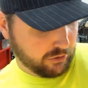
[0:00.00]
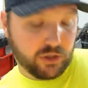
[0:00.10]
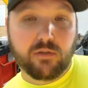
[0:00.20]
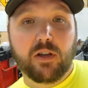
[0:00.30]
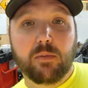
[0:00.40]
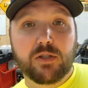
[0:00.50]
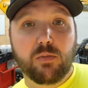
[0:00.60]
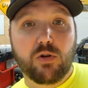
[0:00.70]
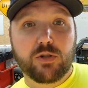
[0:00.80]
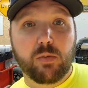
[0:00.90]
out to the VMS
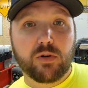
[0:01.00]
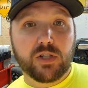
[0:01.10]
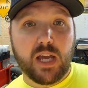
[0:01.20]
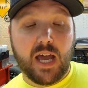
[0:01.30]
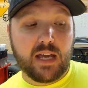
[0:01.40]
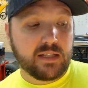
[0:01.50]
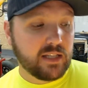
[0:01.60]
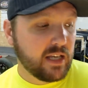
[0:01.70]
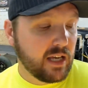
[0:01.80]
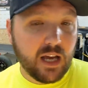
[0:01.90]
Motorsports guys.
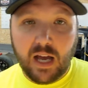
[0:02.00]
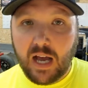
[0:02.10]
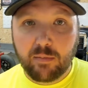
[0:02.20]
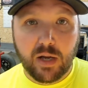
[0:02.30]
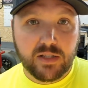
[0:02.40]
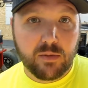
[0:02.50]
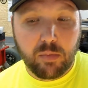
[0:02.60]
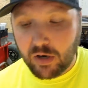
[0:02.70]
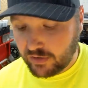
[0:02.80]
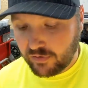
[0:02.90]
I bought some
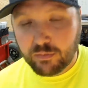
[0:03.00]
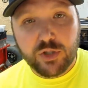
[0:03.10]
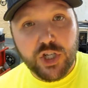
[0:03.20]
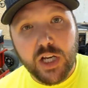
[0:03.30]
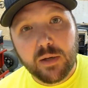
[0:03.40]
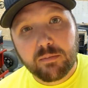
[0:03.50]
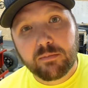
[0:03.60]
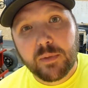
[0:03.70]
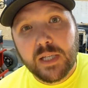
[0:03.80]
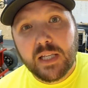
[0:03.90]
parts from Jim
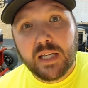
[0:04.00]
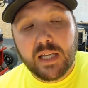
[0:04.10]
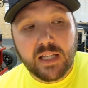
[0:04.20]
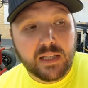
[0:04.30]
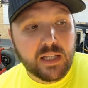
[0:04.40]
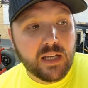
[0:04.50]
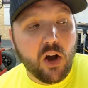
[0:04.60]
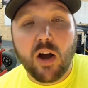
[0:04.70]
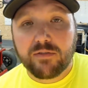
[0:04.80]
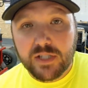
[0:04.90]
in the
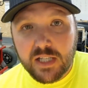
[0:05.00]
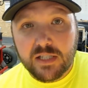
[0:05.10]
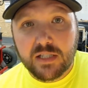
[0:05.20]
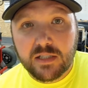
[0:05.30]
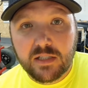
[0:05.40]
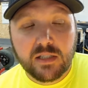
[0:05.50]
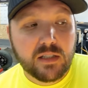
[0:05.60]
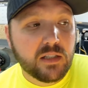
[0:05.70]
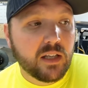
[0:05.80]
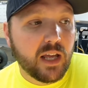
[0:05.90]
off season,
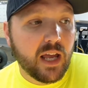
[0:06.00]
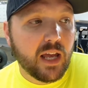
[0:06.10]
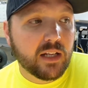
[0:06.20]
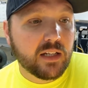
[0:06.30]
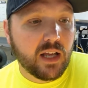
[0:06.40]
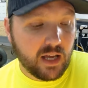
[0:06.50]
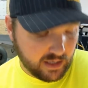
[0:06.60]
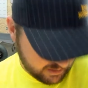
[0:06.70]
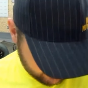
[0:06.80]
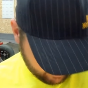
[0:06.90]

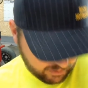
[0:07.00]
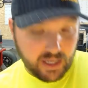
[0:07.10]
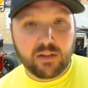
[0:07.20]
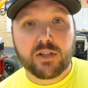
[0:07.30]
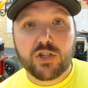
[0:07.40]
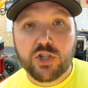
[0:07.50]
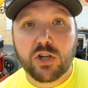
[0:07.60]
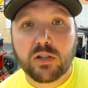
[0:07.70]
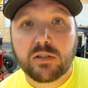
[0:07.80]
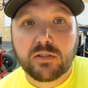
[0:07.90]
and he sent me down this
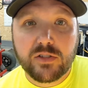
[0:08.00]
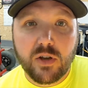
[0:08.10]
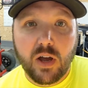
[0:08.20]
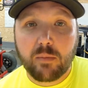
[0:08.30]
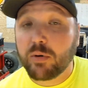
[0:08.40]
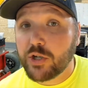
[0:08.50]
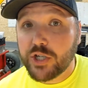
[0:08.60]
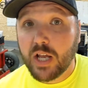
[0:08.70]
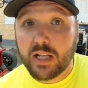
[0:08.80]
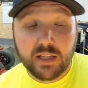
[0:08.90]
shirt, so I
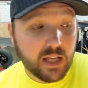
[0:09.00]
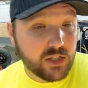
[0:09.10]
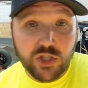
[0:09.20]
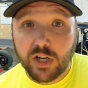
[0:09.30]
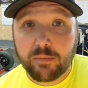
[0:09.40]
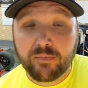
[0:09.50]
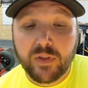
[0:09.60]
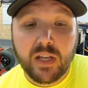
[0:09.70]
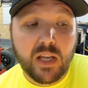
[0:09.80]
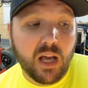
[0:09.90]
appreciate it. Thanks, Jim.
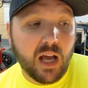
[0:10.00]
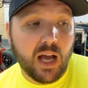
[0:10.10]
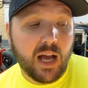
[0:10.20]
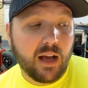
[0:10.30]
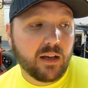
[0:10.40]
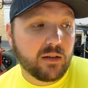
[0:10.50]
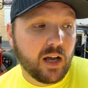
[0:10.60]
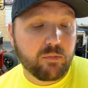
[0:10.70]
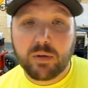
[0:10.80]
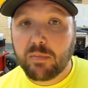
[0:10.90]

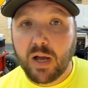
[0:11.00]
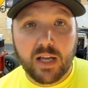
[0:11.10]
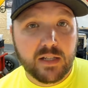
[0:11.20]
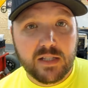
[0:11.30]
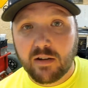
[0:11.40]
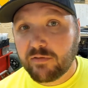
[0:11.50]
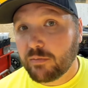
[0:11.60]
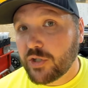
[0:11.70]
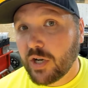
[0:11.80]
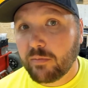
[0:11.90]
I've been buying stuff
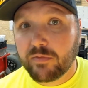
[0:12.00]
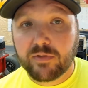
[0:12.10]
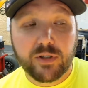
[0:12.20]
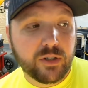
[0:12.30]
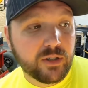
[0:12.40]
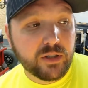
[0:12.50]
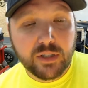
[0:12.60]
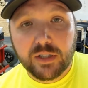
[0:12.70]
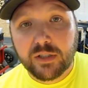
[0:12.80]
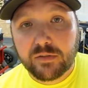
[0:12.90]
from Jim for
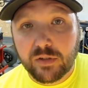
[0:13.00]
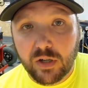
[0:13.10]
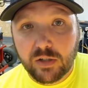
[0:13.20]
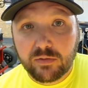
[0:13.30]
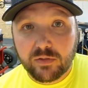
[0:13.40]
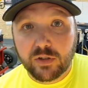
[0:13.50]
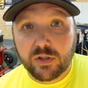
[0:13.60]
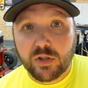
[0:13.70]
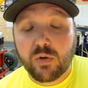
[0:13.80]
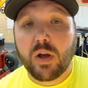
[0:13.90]

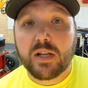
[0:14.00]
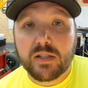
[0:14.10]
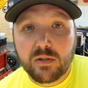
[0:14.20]
quite